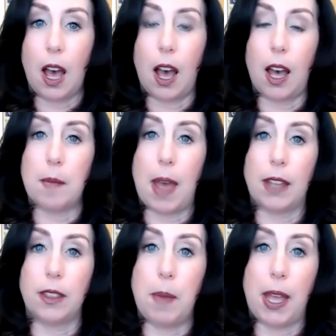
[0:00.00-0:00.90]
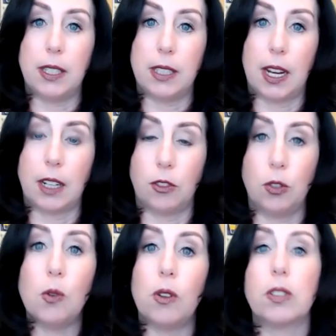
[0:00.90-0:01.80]
um, and the Penn State
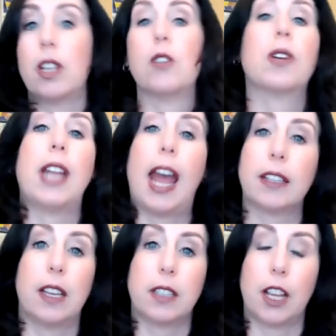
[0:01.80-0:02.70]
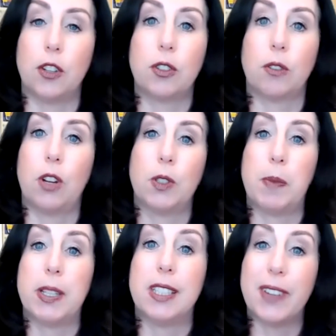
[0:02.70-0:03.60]
tools that you can access. I just don't know
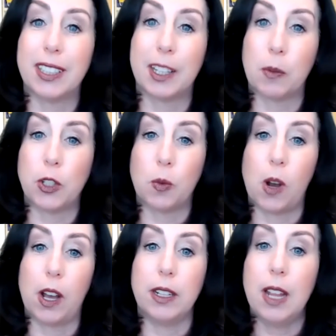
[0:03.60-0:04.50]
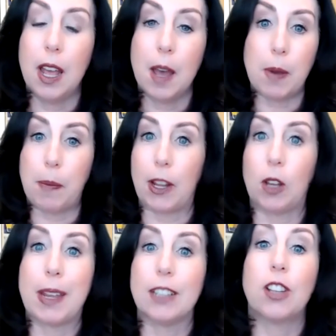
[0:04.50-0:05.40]
specifically which one, but by
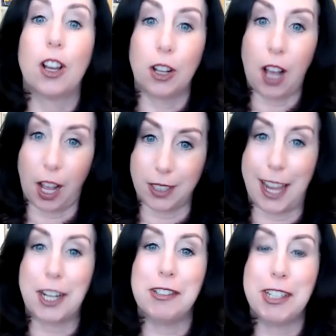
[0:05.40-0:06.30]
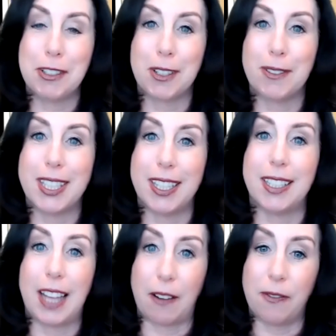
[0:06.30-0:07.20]
all means, contact Career
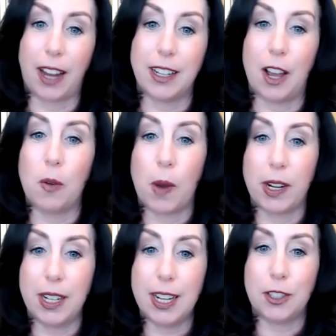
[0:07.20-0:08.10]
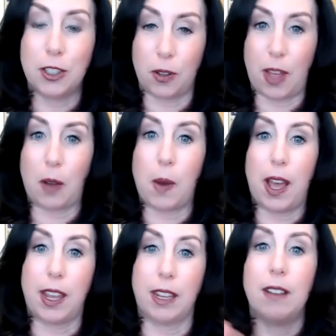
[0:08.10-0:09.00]
Services and find out what it is, so that
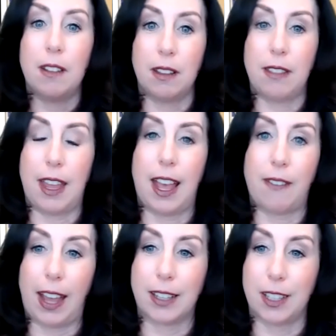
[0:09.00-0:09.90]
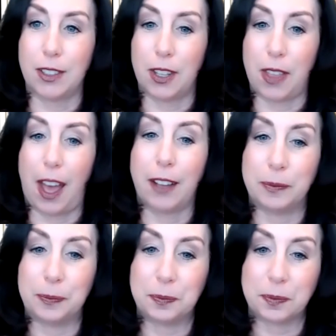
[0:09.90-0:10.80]
way they have access to that.
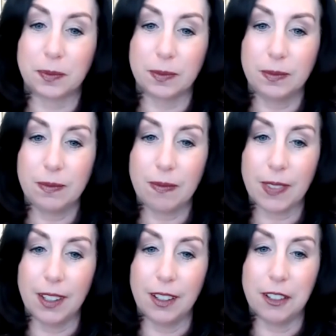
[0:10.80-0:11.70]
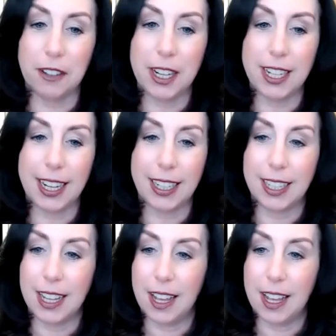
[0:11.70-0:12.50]
All righty.